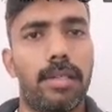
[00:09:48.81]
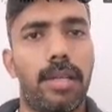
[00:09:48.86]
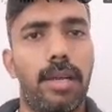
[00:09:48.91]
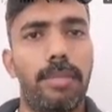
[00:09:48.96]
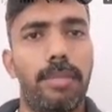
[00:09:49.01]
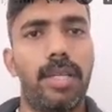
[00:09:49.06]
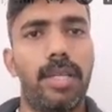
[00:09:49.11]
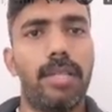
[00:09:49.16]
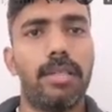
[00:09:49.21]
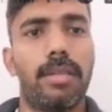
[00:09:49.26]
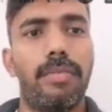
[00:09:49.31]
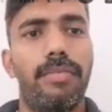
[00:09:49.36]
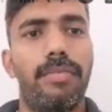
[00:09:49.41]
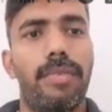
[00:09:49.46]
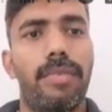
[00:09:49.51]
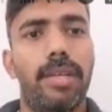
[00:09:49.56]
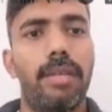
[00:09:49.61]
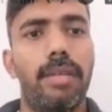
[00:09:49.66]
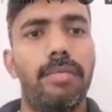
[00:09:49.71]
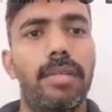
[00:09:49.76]
That means
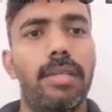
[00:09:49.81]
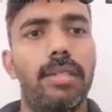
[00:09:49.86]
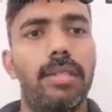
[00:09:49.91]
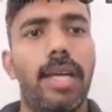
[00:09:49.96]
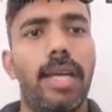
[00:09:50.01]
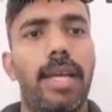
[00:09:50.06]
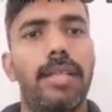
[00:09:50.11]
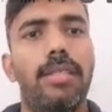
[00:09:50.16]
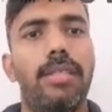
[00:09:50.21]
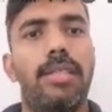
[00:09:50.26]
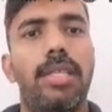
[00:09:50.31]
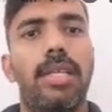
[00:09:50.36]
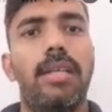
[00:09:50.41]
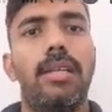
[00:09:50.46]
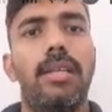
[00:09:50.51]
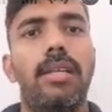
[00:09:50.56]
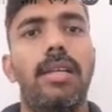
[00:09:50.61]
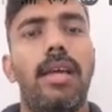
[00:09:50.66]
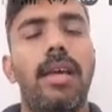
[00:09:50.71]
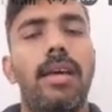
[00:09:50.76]
whenever that
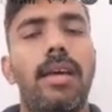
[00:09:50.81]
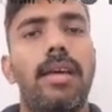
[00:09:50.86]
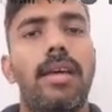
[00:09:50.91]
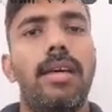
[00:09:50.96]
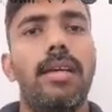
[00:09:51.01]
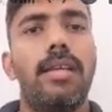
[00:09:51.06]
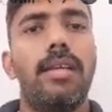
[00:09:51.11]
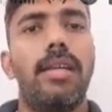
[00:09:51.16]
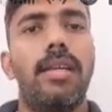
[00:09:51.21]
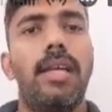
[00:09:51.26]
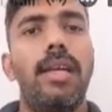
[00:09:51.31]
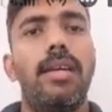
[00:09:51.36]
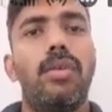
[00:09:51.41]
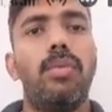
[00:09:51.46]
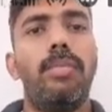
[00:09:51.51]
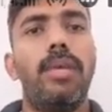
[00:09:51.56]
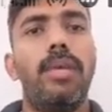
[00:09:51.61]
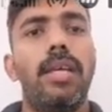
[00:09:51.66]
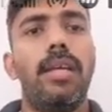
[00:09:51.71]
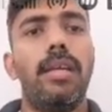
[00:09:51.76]
gene need to
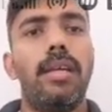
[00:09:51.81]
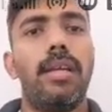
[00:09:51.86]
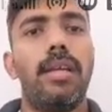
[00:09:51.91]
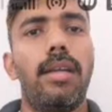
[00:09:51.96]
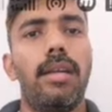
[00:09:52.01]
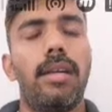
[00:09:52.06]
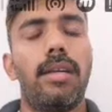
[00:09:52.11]
be